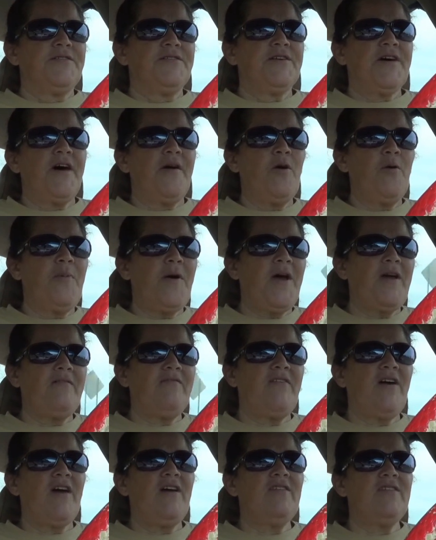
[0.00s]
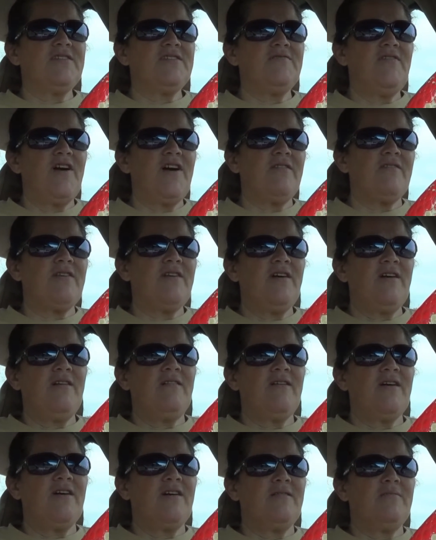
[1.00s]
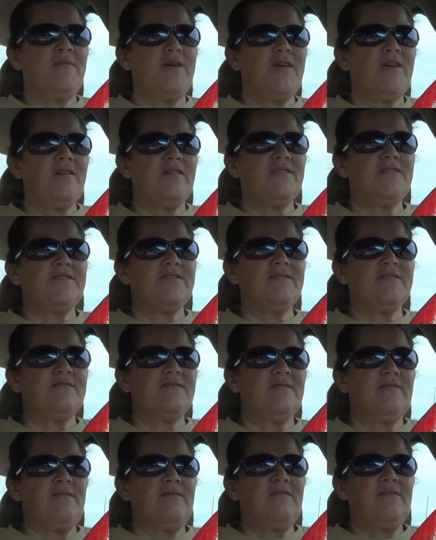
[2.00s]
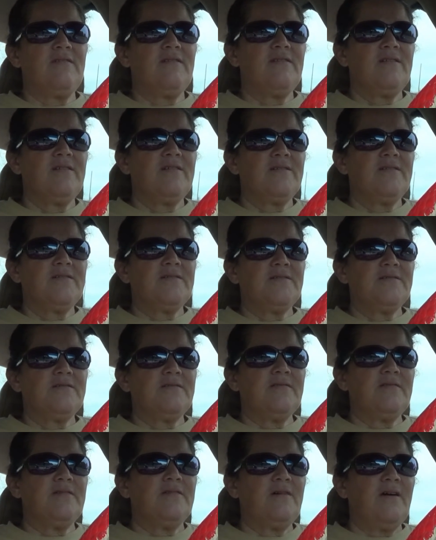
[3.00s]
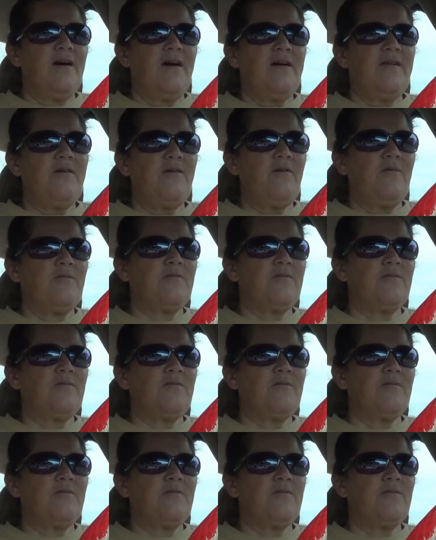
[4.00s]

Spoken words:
I hope I can find this veterinarian, because I've